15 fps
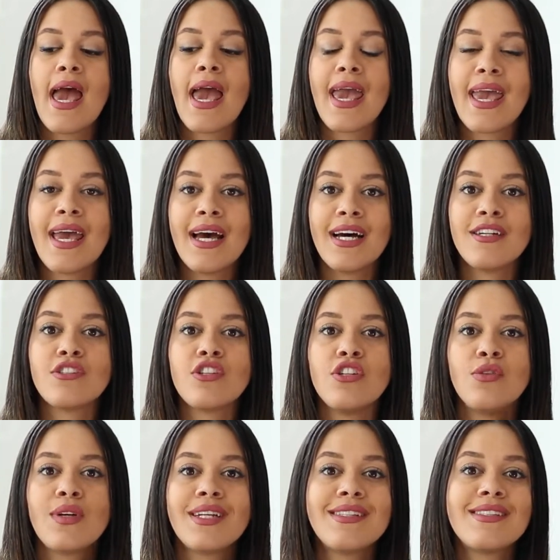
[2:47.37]
And
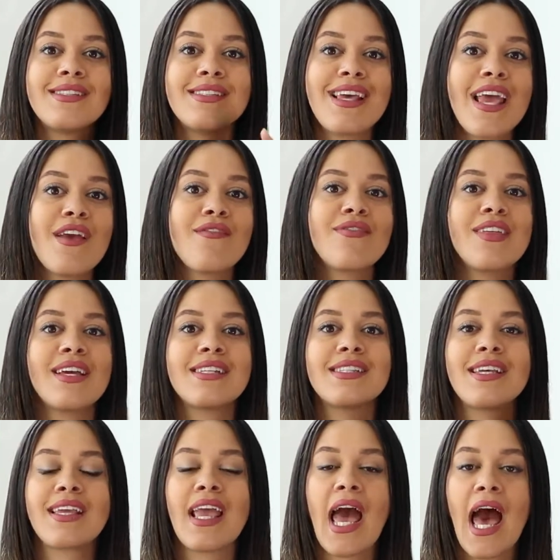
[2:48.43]
you can save things
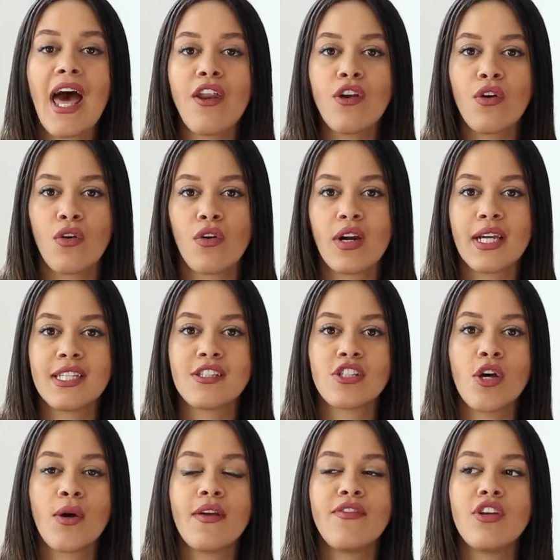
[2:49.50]
in categories.
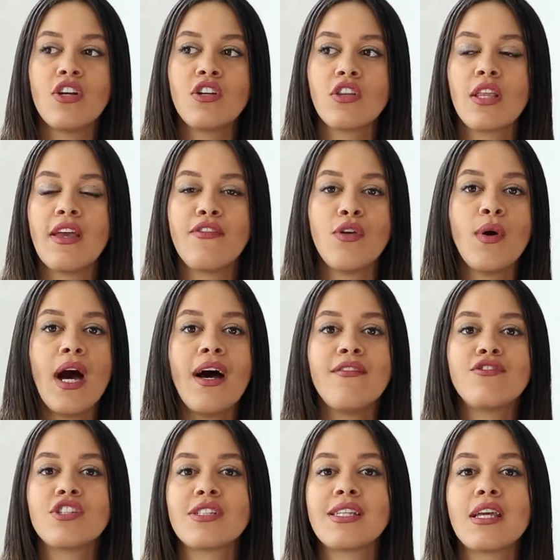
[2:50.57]
So if you
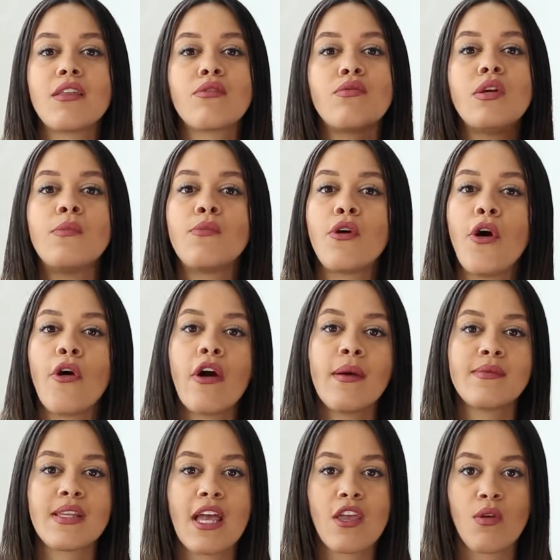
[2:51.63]
have just say 3
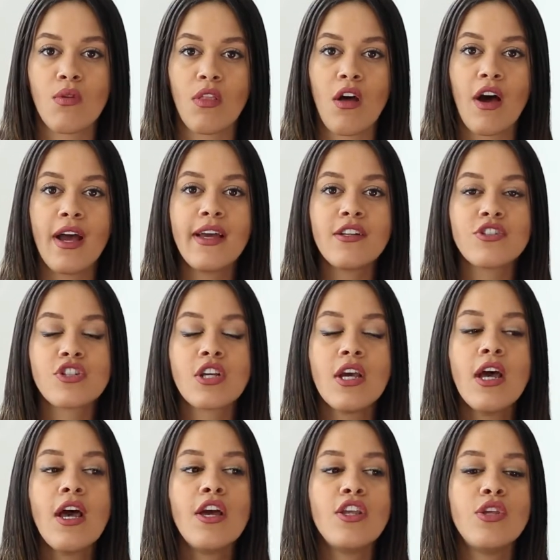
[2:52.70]
programs that you launch,
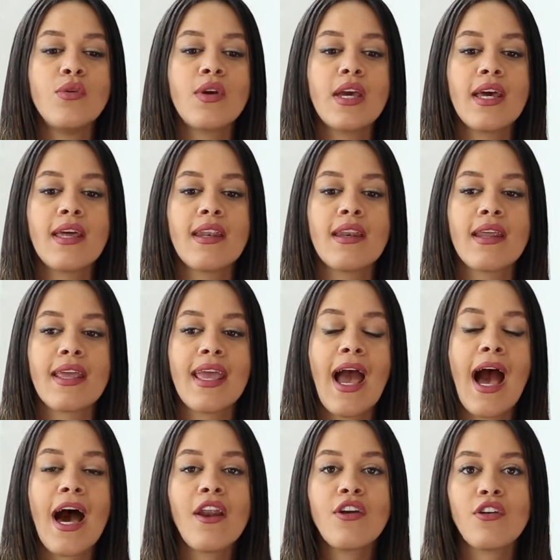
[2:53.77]
you can
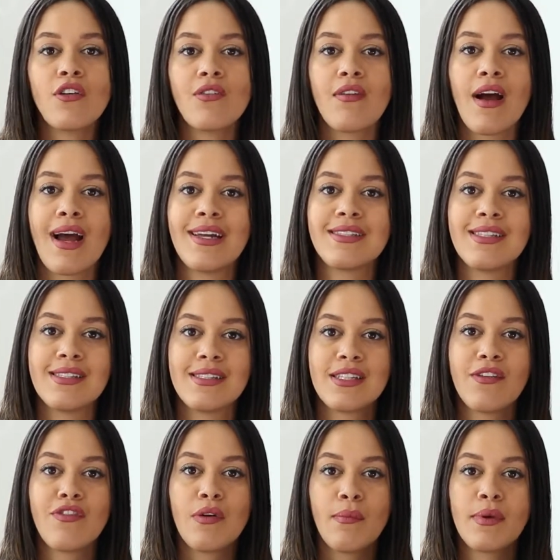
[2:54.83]
categorize these
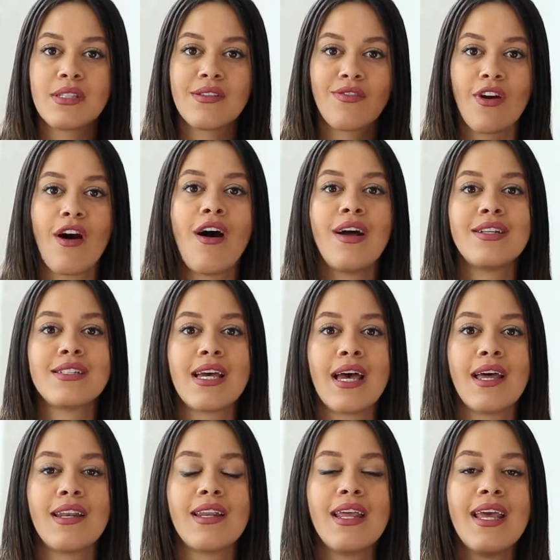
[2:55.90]
different bits of
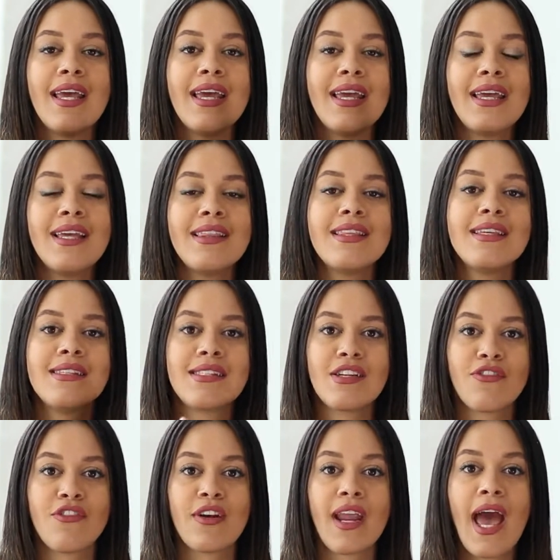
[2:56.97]
content in these
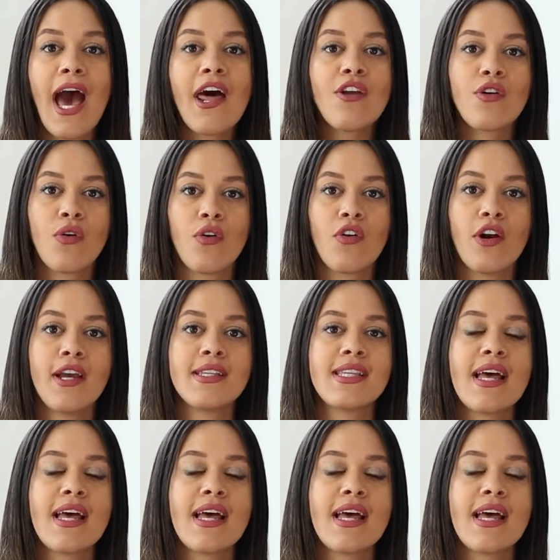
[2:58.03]
different categories.